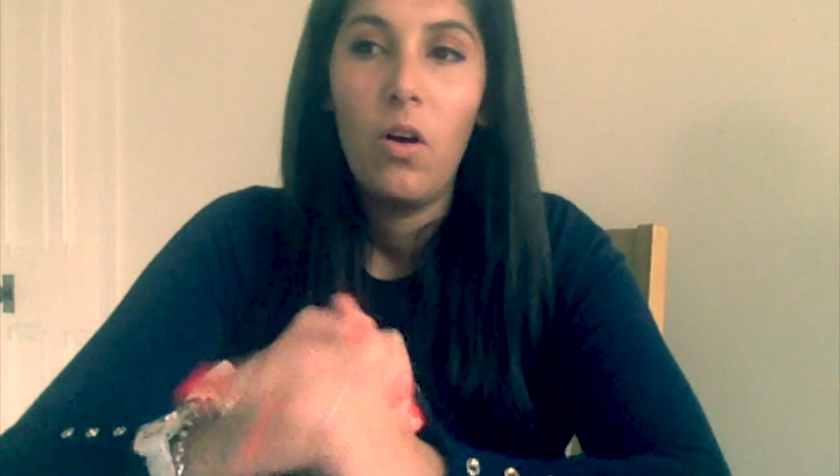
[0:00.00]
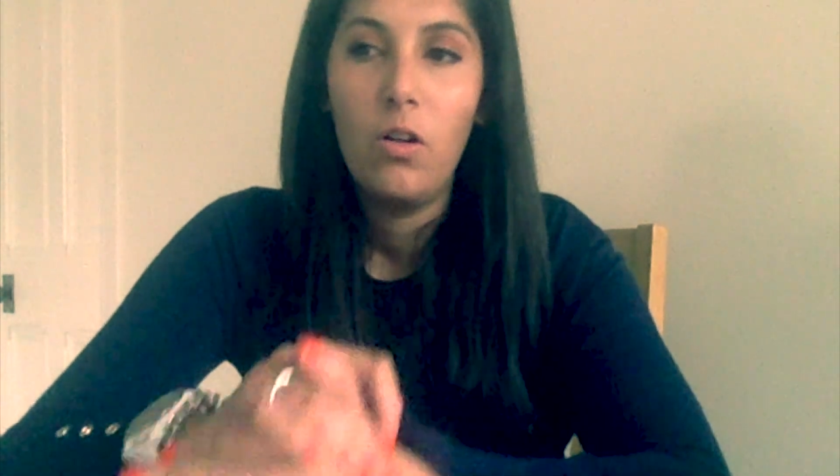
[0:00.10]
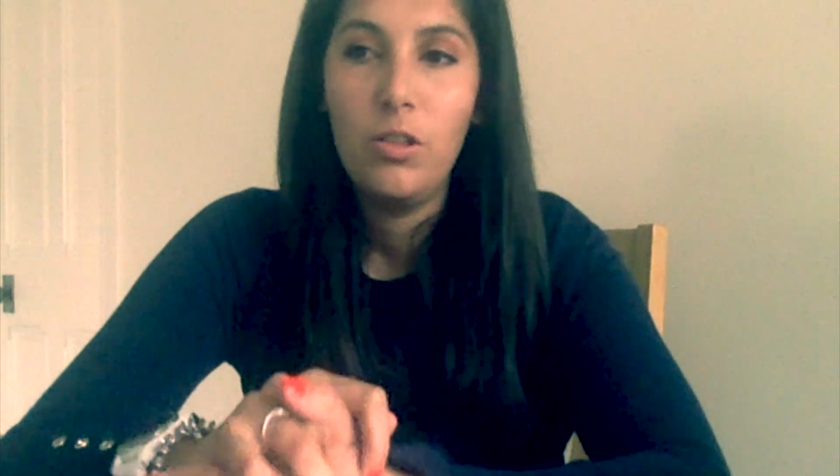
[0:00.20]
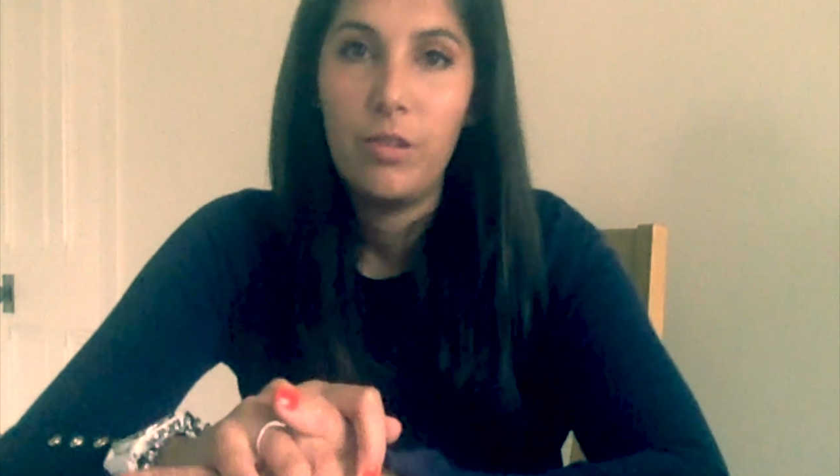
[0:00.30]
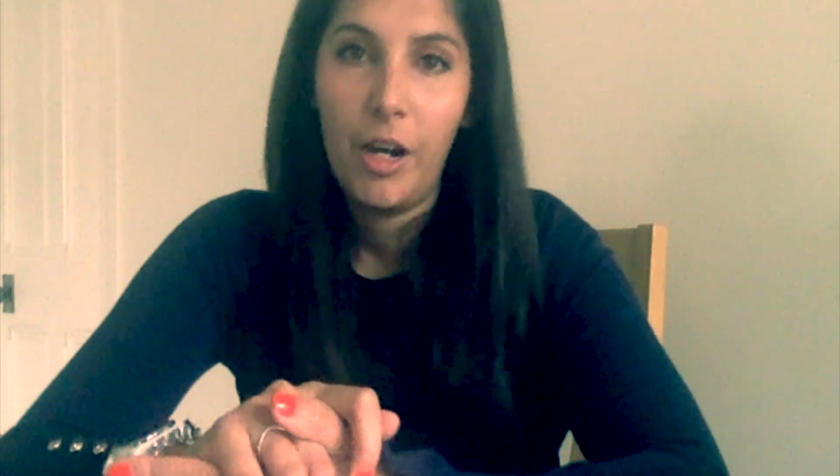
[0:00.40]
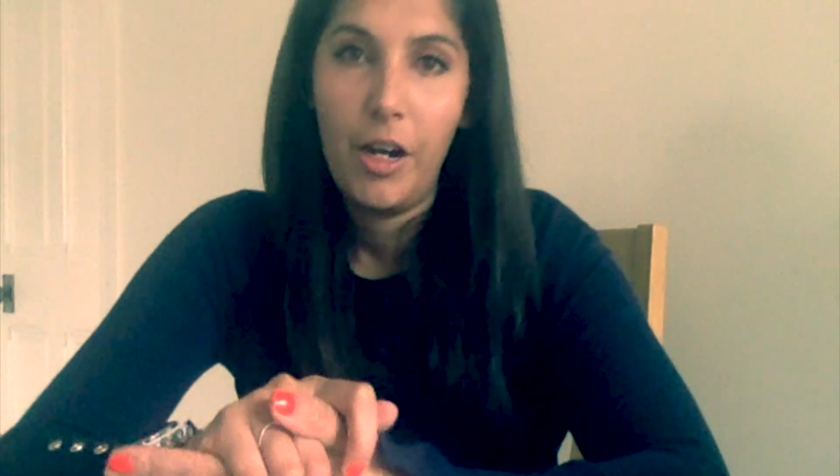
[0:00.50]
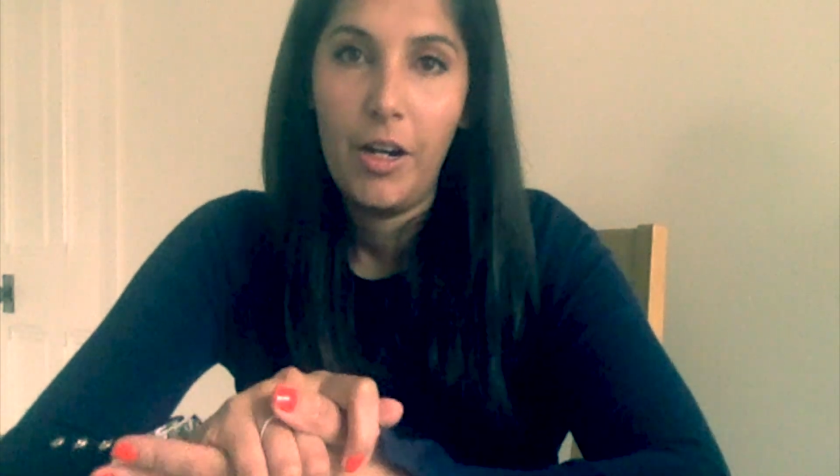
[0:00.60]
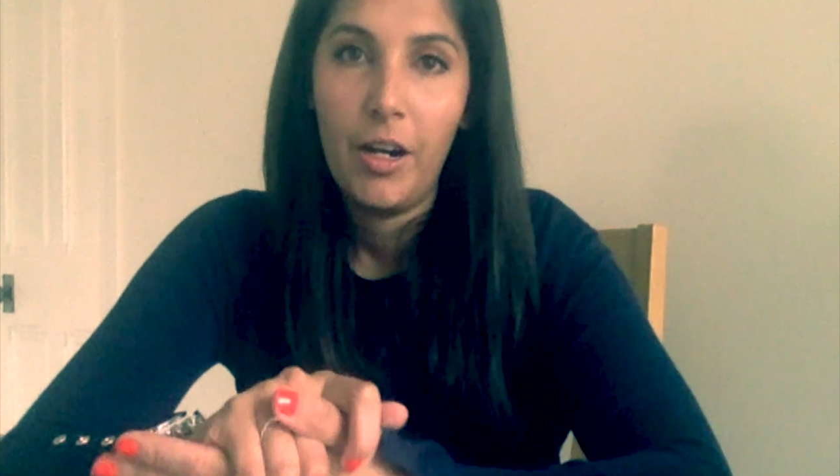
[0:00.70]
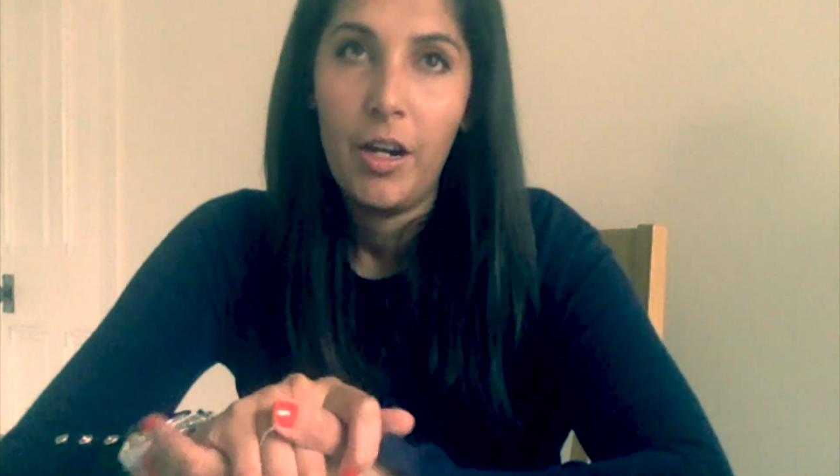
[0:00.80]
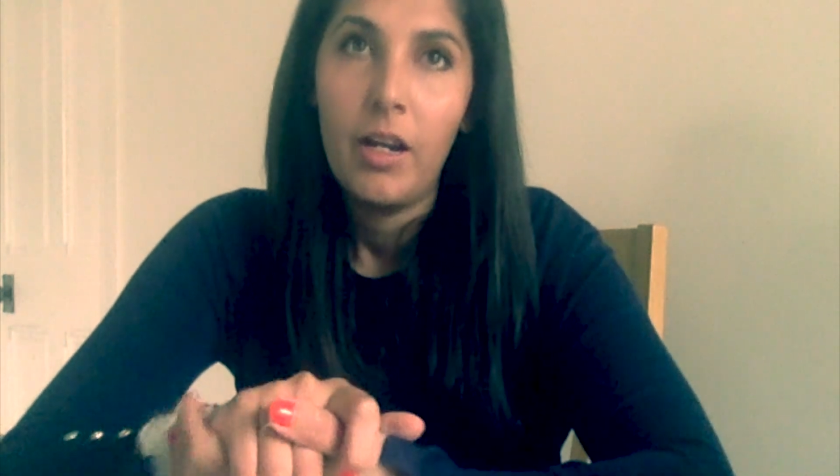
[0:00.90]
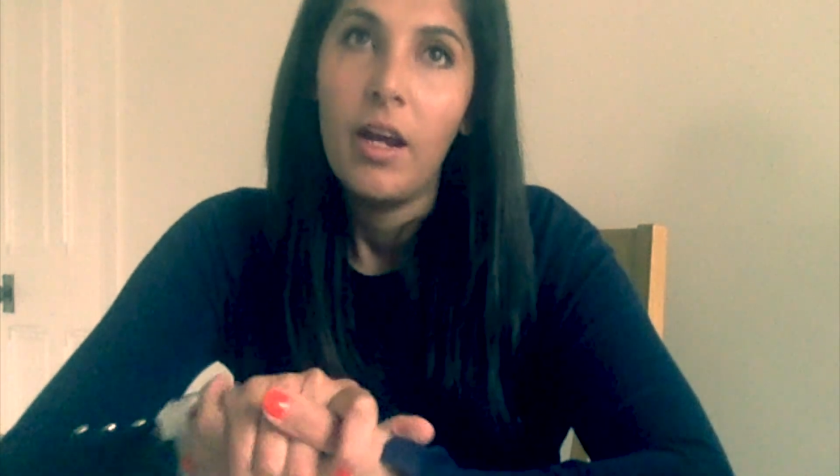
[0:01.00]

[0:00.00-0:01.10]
on your own